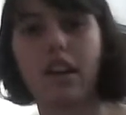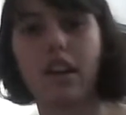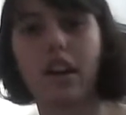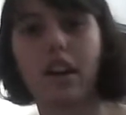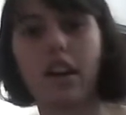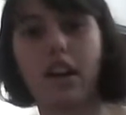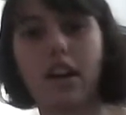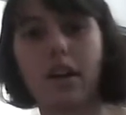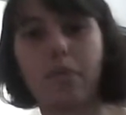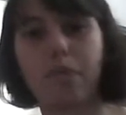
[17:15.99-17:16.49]

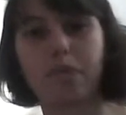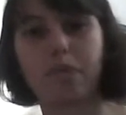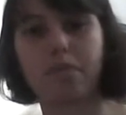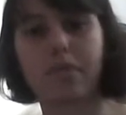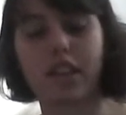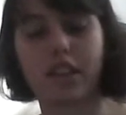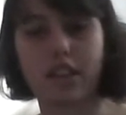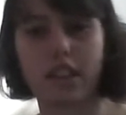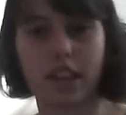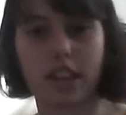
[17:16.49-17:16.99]

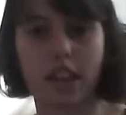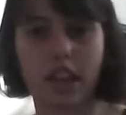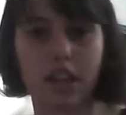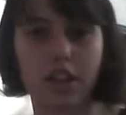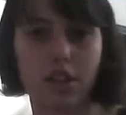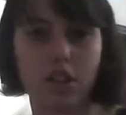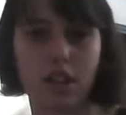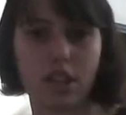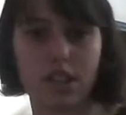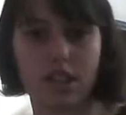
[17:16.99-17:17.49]
The
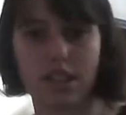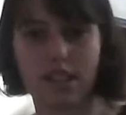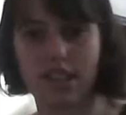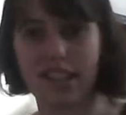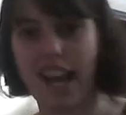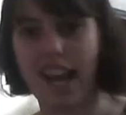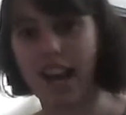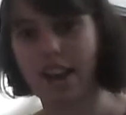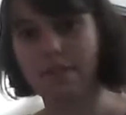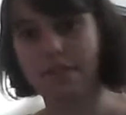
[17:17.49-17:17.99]
luncheon doesn't
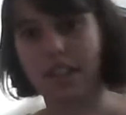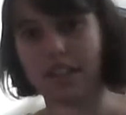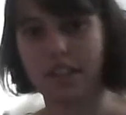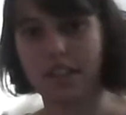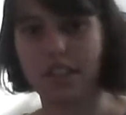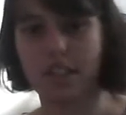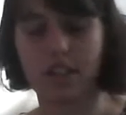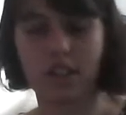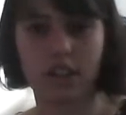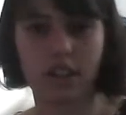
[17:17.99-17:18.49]
have
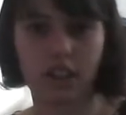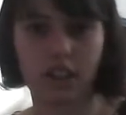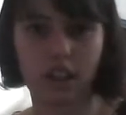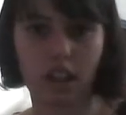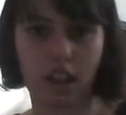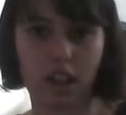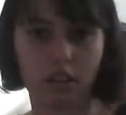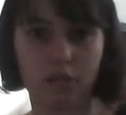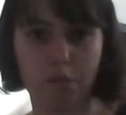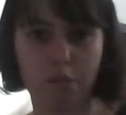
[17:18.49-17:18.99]
necessarily a
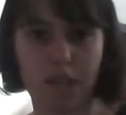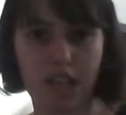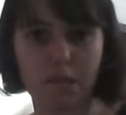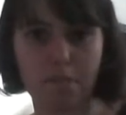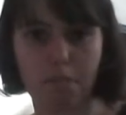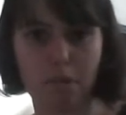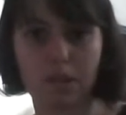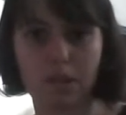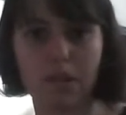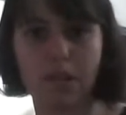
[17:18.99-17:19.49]
lot of
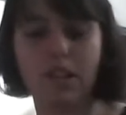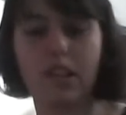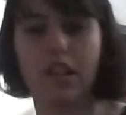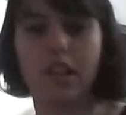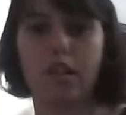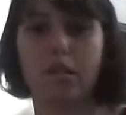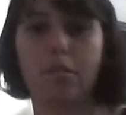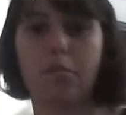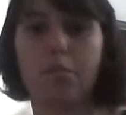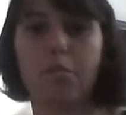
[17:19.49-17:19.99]
people,
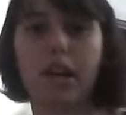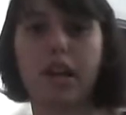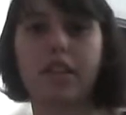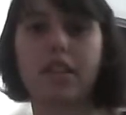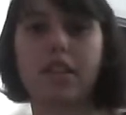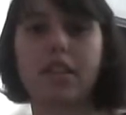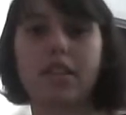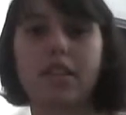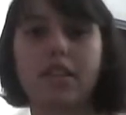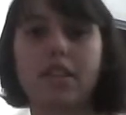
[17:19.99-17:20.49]
but
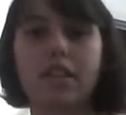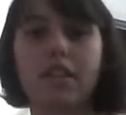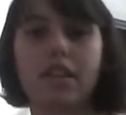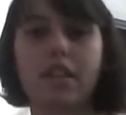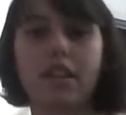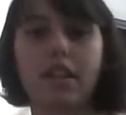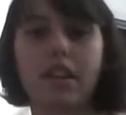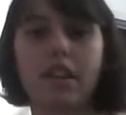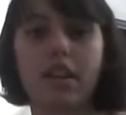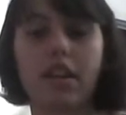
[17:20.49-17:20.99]

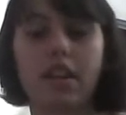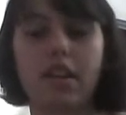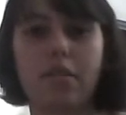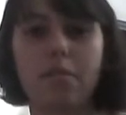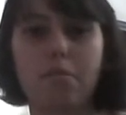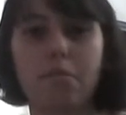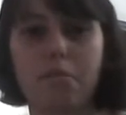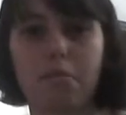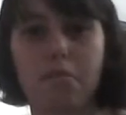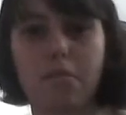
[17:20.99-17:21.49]

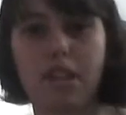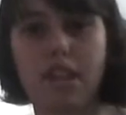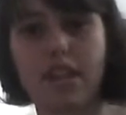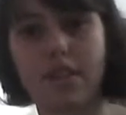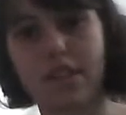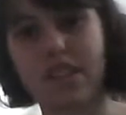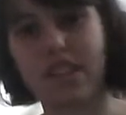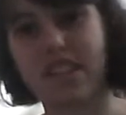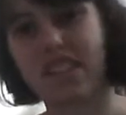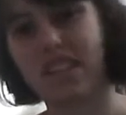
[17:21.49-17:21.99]

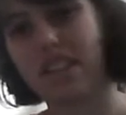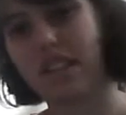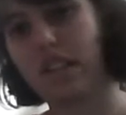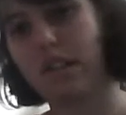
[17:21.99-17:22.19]
gives us a